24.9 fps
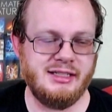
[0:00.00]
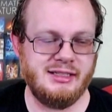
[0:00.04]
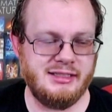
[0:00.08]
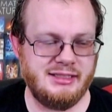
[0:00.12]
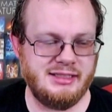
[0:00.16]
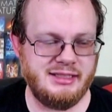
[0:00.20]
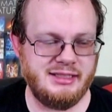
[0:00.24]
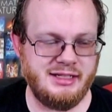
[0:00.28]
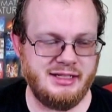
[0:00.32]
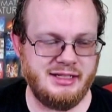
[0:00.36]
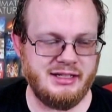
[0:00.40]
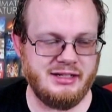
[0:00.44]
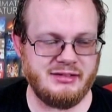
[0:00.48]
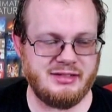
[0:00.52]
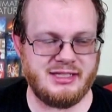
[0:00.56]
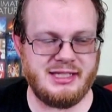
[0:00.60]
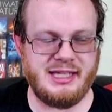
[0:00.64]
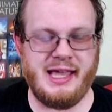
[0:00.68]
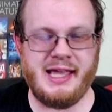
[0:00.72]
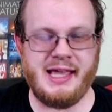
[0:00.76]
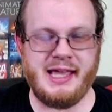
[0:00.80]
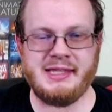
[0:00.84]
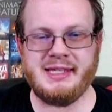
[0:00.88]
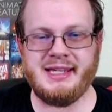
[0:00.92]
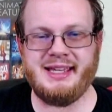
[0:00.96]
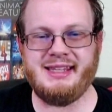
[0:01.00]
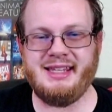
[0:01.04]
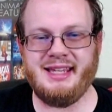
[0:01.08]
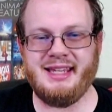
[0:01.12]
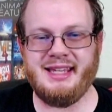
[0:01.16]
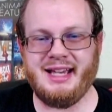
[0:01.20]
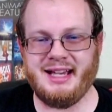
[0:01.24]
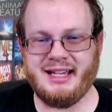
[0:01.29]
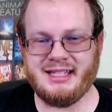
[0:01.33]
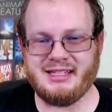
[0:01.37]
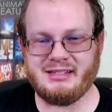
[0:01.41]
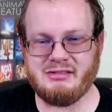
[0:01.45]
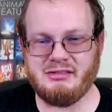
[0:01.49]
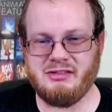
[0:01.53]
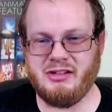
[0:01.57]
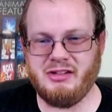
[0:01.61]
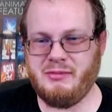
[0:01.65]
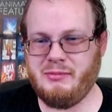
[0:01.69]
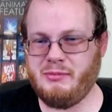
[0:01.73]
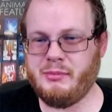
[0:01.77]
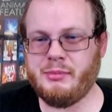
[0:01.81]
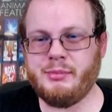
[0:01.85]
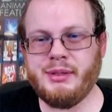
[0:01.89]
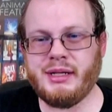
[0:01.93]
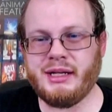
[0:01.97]
you know, Santa and the Ice
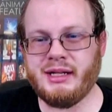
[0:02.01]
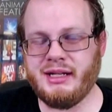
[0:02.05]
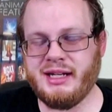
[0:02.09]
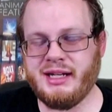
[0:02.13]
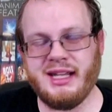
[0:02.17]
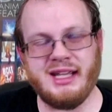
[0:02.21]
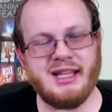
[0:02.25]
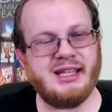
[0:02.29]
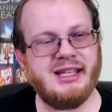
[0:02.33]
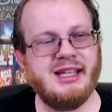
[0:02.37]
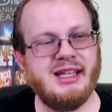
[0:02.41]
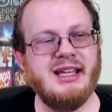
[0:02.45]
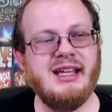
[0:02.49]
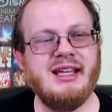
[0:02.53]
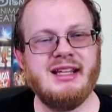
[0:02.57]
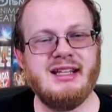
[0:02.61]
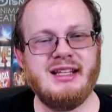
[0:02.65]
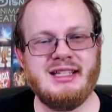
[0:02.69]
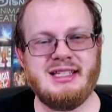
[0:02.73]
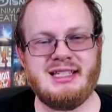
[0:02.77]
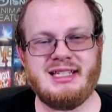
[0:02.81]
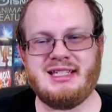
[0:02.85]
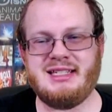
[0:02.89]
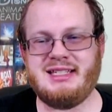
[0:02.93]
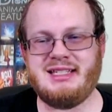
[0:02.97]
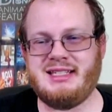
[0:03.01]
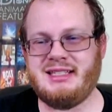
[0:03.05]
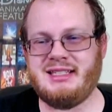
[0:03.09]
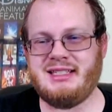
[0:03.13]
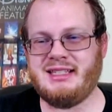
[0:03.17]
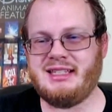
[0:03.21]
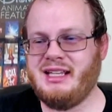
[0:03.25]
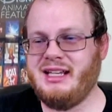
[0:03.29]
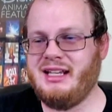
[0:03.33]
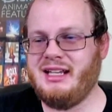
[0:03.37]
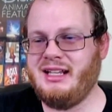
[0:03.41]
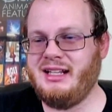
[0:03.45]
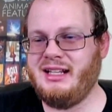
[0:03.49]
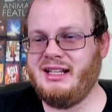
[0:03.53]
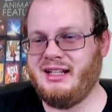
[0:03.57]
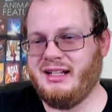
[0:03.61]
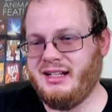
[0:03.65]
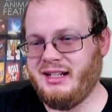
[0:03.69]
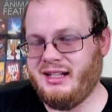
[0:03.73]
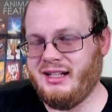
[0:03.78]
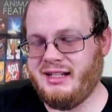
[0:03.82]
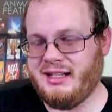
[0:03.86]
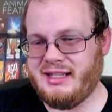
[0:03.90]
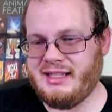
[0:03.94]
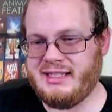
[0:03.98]
Cream Bunny. This is
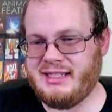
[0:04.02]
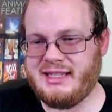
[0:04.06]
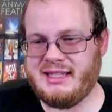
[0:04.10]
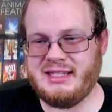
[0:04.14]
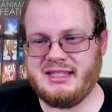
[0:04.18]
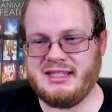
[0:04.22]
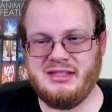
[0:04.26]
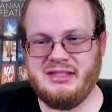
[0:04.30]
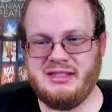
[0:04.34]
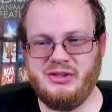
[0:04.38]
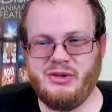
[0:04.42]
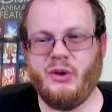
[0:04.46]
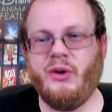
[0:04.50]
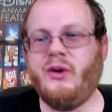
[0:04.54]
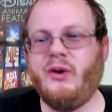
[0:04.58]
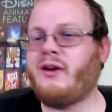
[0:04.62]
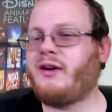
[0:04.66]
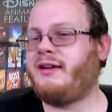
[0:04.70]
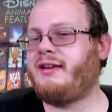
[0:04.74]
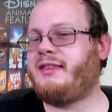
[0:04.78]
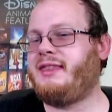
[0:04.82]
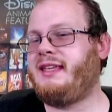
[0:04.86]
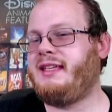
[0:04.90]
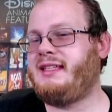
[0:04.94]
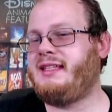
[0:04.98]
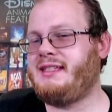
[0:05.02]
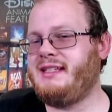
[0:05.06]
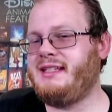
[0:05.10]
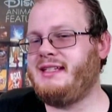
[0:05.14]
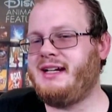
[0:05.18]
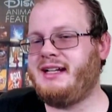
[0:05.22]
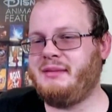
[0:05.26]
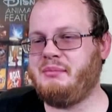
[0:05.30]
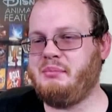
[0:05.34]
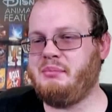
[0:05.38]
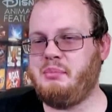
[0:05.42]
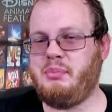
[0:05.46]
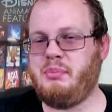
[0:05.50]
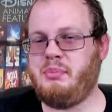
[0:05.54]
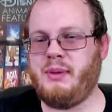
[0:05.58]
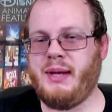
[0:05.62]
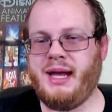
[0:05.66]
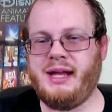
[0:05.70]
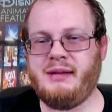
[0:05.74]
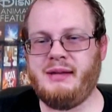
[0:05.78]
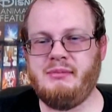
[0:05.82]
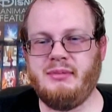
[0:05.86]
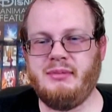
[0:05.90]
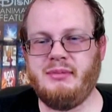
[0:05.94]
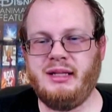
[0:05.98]
this is North. It's not a
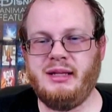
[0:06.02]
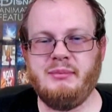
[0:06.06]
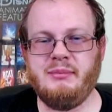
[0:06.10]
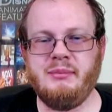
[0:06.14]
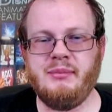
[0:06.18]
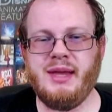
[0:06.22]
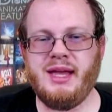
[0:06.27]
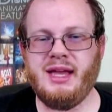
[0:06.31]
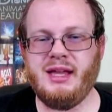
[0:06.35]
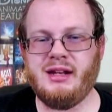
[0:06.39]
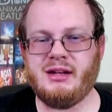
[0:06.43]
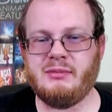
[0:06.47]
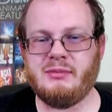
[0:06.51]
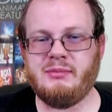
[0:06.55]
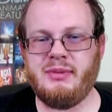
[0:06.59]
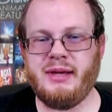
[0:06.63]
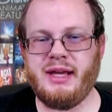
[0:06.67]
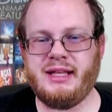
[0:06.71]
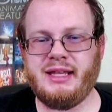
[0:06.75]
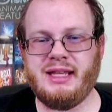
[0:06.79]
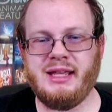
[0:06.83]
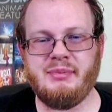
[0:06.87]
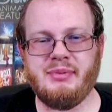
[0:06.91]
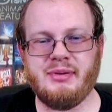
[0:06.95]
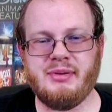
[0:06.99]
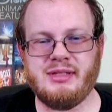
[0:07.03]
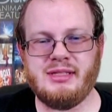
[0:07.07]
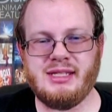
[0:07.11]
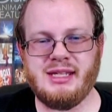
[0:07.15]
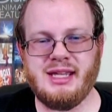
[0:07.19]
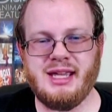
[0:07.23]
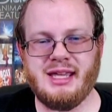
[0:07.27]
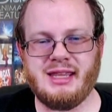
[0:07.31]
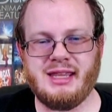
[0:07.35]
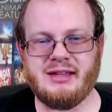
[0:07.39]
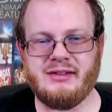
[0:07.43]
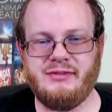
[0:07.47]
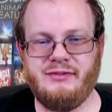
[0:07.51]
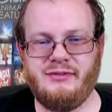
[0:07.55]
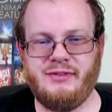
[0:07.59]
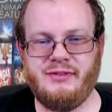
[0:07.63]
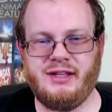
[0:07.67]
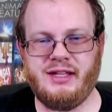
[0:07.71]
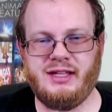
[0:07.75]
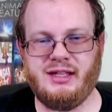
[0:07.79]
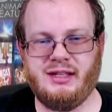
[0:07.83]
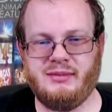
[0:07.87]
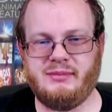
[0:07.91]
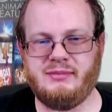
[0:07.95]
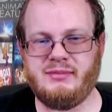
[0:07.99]
badly made or badly put together
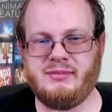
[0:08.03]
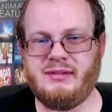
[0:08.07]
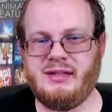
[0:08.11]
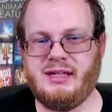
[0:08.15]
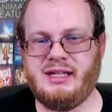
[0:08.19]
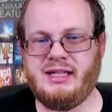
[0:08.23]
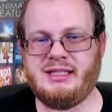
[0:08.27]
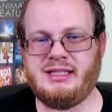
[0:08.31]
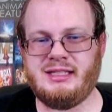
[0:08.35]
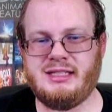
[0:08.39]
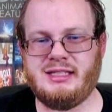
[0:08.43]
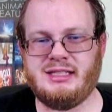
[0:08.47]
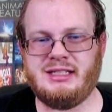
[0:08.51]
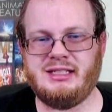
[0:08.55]
film. It's